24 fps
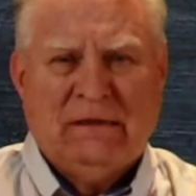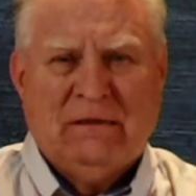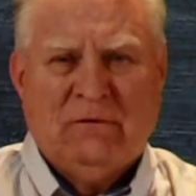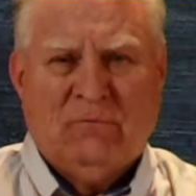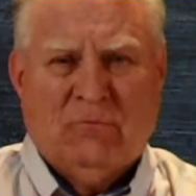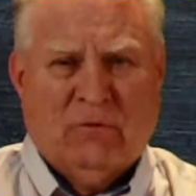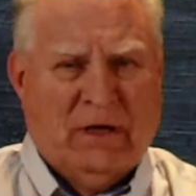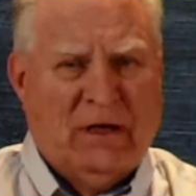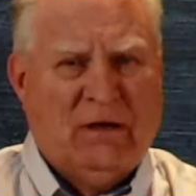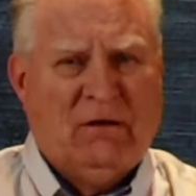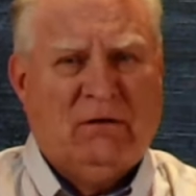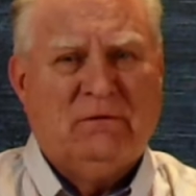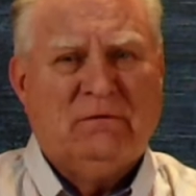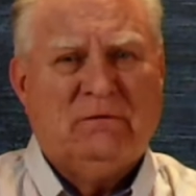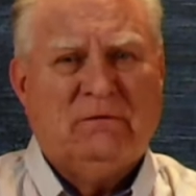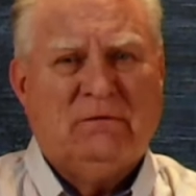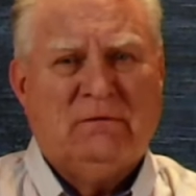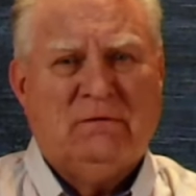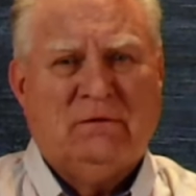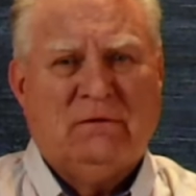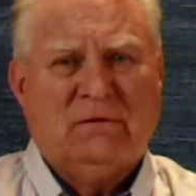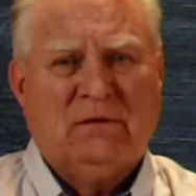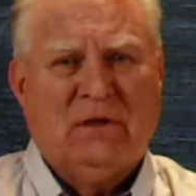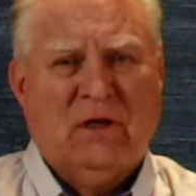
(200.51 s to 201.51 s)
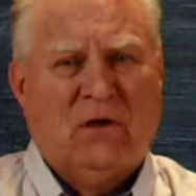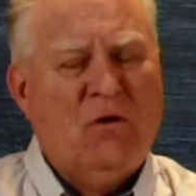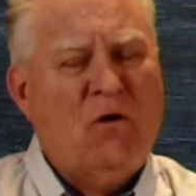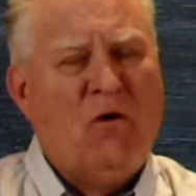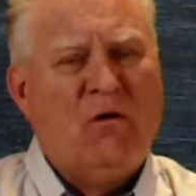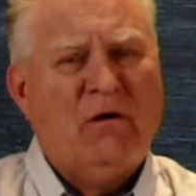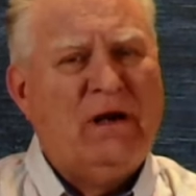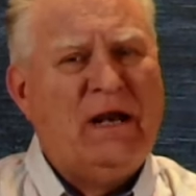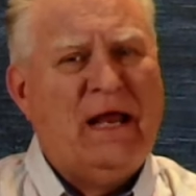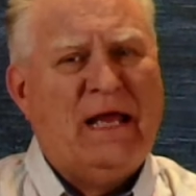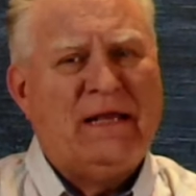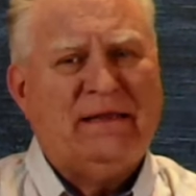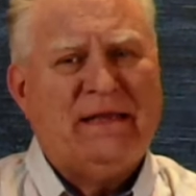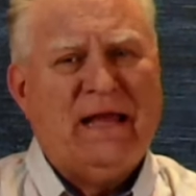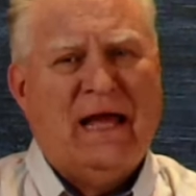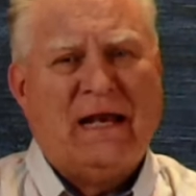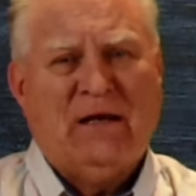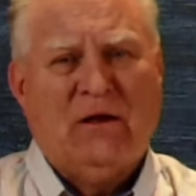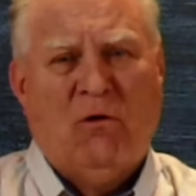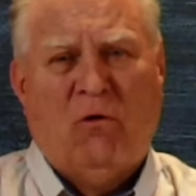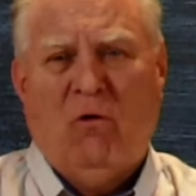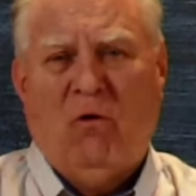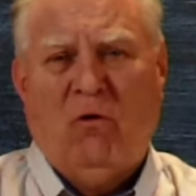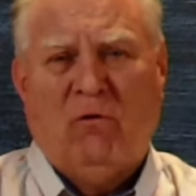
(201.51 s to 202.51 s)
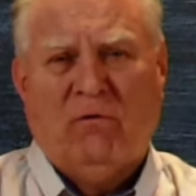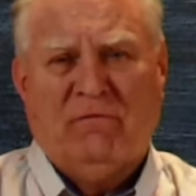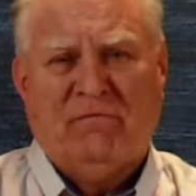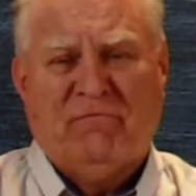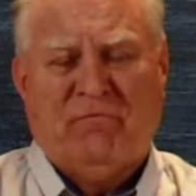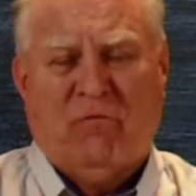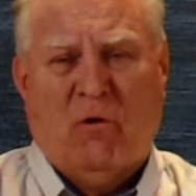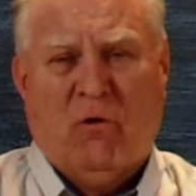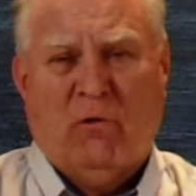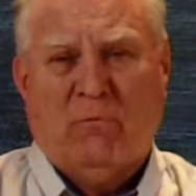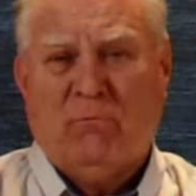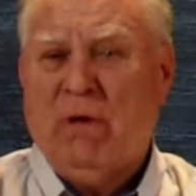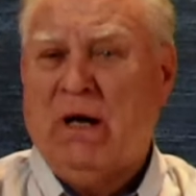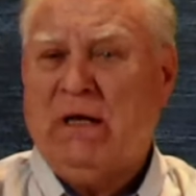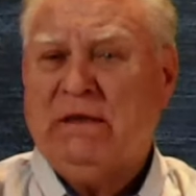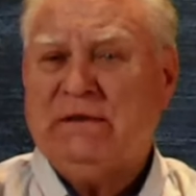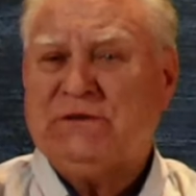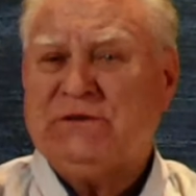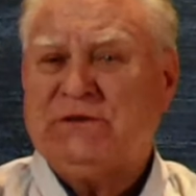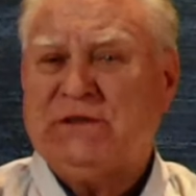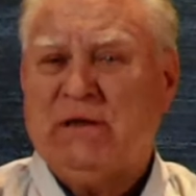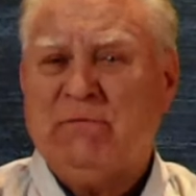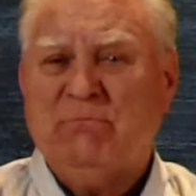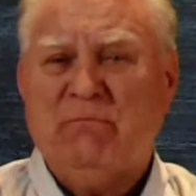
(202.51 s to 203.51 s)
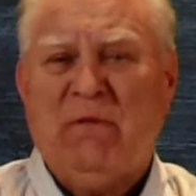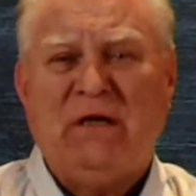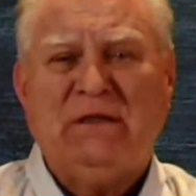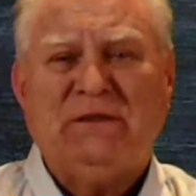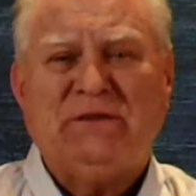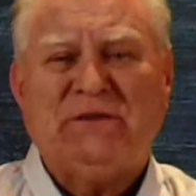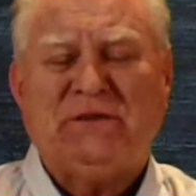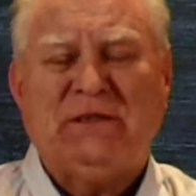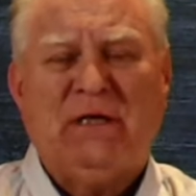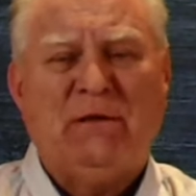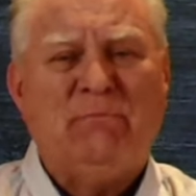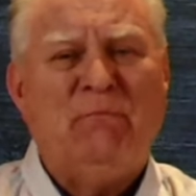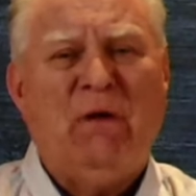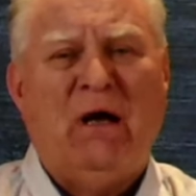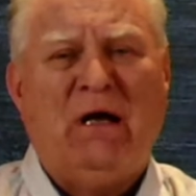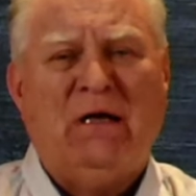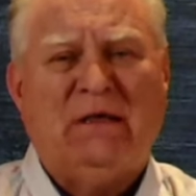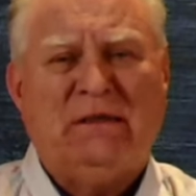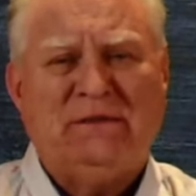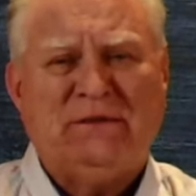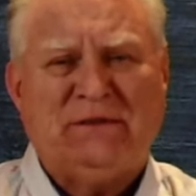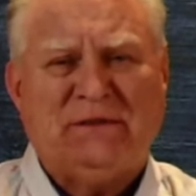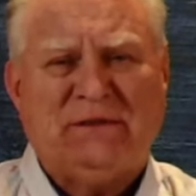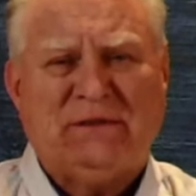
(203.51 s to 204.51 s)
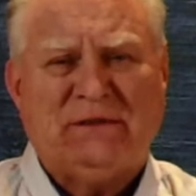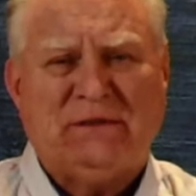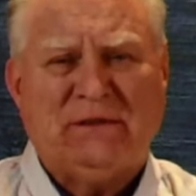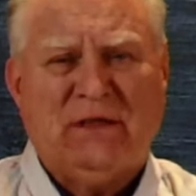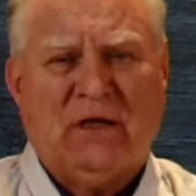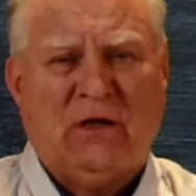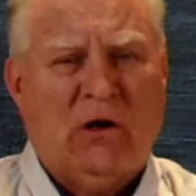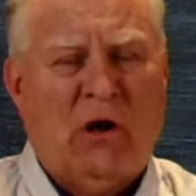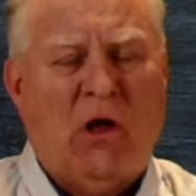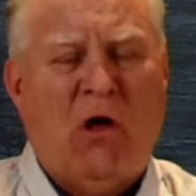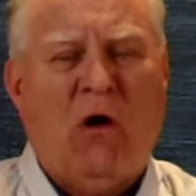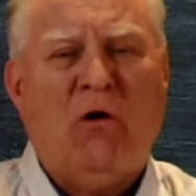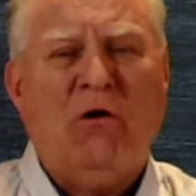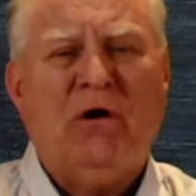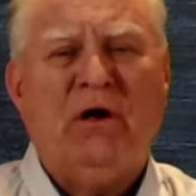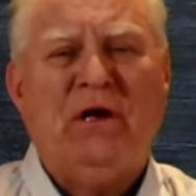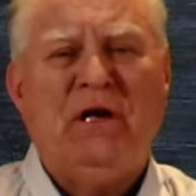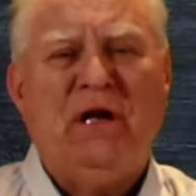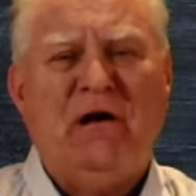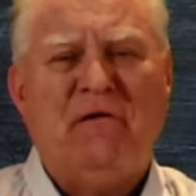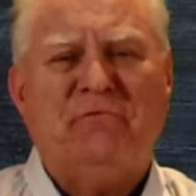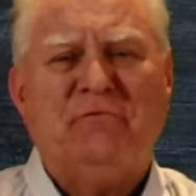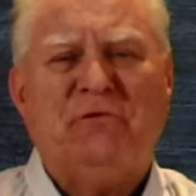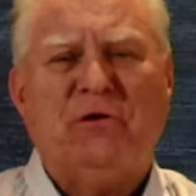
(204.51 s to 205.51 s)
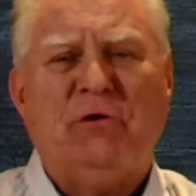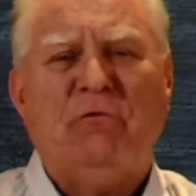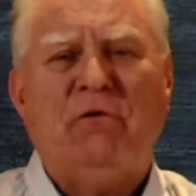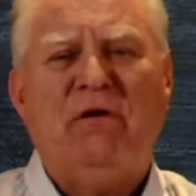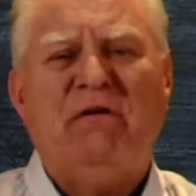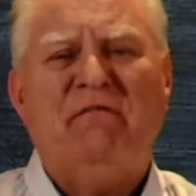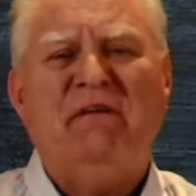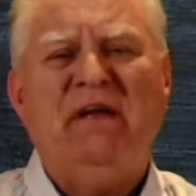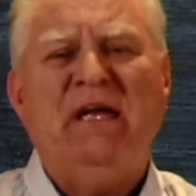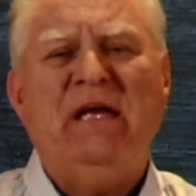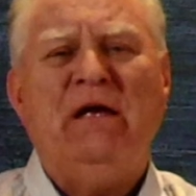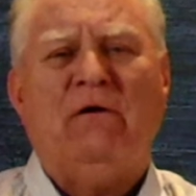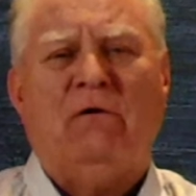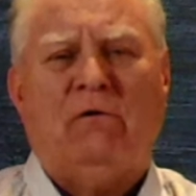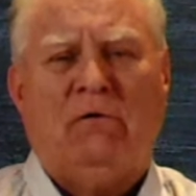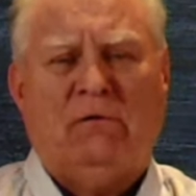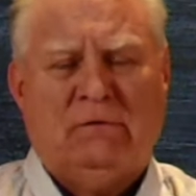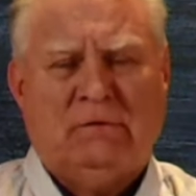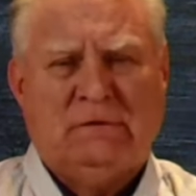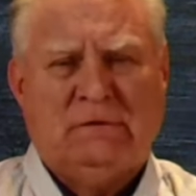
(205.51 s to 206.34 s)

Well, the Lord let that go on for months and months and months, long enough to reveal